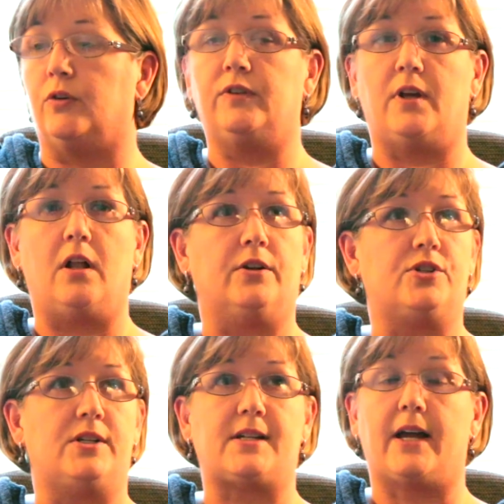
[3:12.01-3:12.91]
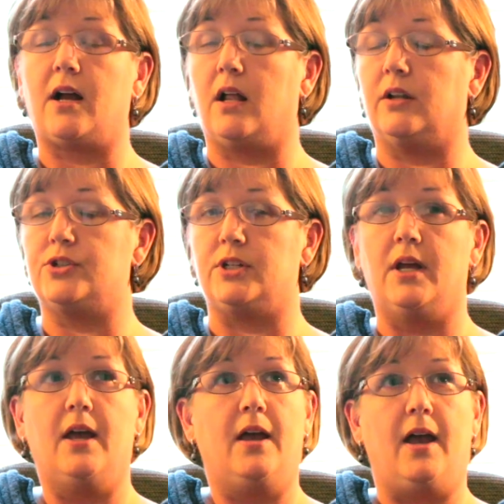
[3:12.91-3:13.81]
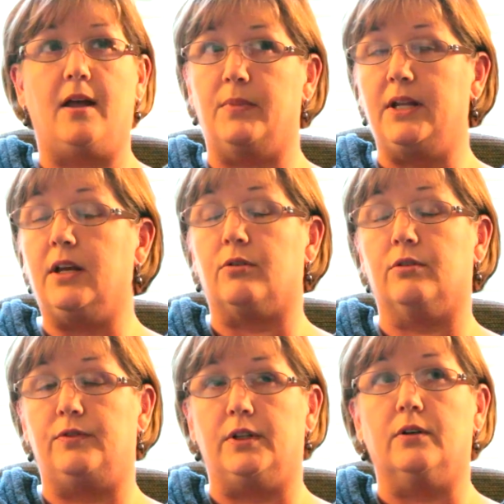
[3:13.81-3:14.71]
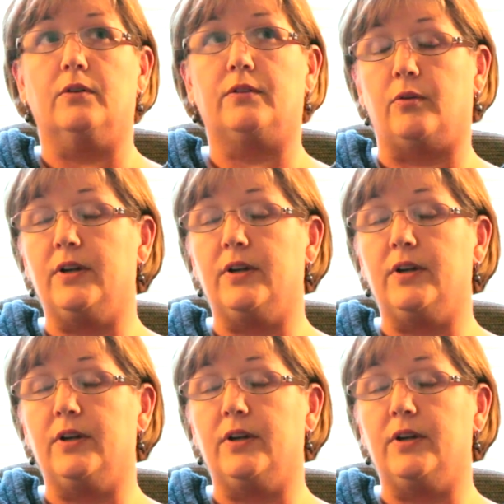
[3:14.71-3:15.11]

sociology, psychology, and many other fields.